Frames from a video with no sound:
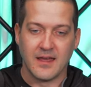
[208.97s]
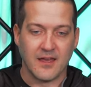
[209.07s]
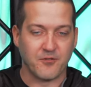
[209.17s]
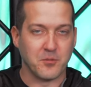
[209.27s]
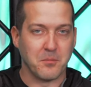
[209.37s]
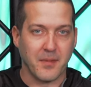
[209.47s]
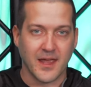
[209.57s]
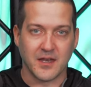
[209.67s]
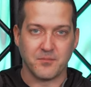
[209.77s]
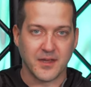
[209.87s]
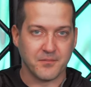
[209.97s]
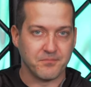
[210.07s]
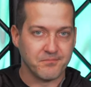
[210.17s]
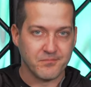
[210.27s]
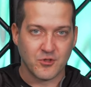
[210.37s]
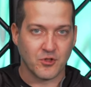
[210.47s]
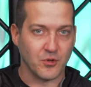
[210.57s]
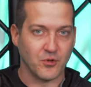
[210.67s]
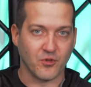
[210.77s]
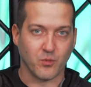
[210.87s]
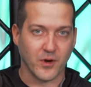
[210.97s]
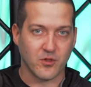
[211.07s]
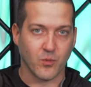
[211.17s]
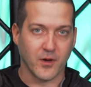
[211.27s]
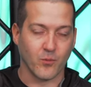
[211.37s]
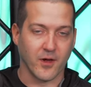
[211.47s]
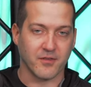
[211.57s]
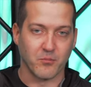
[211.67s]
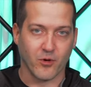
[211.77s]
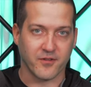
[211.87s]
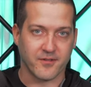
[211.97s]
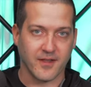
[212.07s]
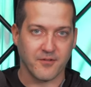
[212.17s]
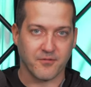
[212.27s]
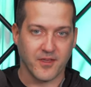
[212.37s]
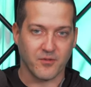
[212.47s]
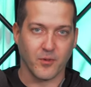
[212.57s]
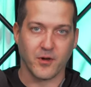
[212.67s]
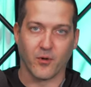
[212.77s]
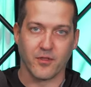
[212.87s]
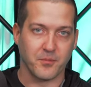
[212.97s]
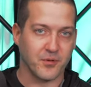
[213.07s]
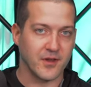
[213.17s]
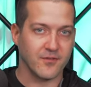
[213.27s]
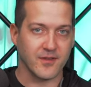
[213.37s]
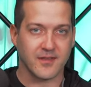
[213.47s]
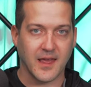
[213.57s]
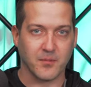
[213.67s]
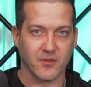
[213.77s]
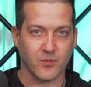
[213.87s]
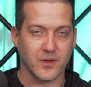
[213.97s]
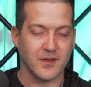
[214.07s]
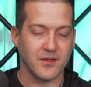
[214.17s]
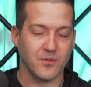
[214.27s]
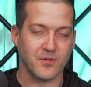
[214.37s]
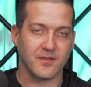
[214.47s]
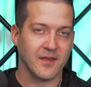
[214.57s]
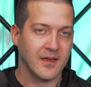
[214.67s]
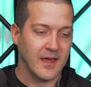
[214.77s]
If you made me choose which one was more stiff, this one or the previous cables we'd used,